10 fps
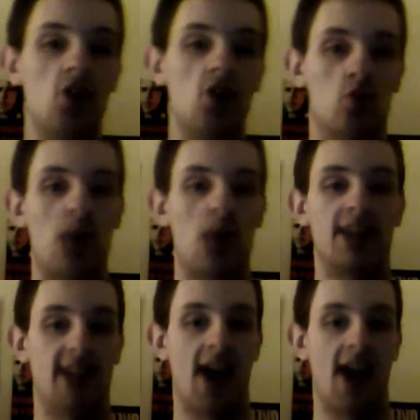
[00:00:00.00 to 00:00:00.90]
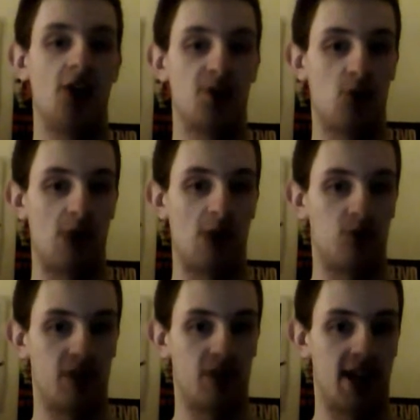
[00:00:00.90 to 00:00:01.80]
right now than
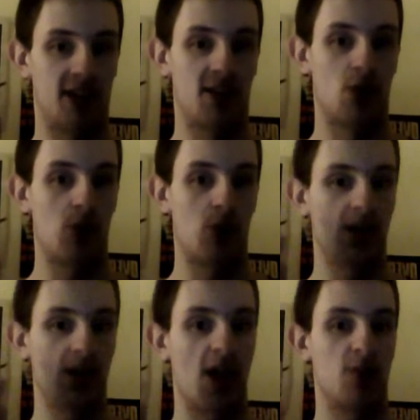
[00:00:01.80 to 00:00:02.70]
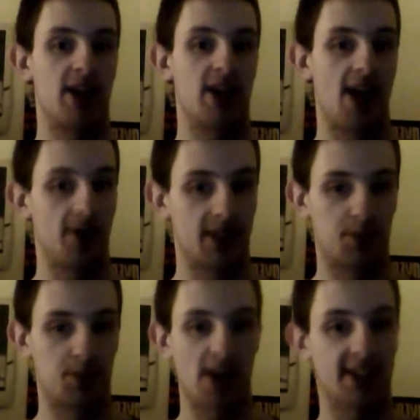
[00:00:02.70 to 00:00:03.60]
what we got right now with this
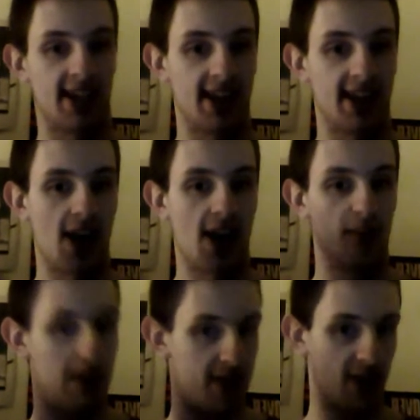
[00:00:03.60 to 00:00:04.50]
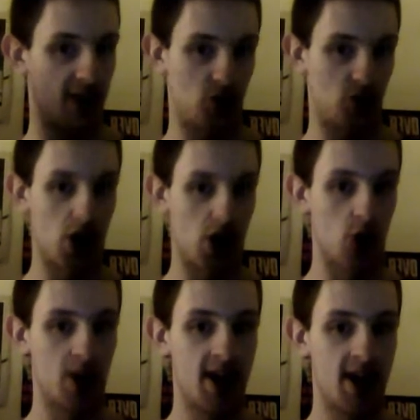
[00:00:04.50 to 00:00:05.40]
president. Now, maybe that's
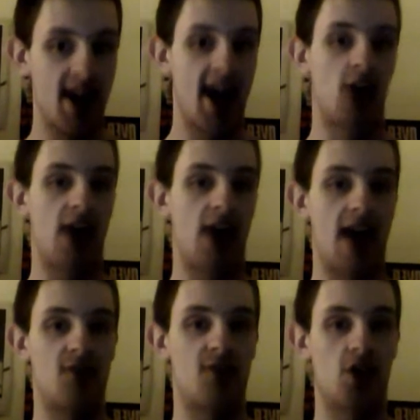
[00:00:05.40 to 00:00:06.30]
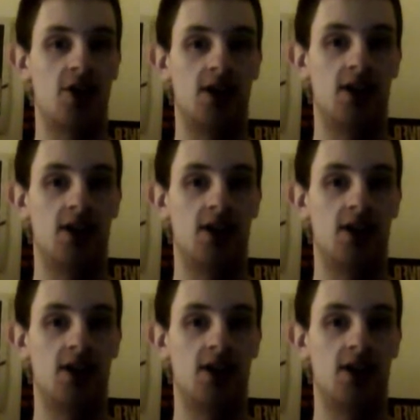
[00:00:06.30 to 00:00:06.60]
true. However,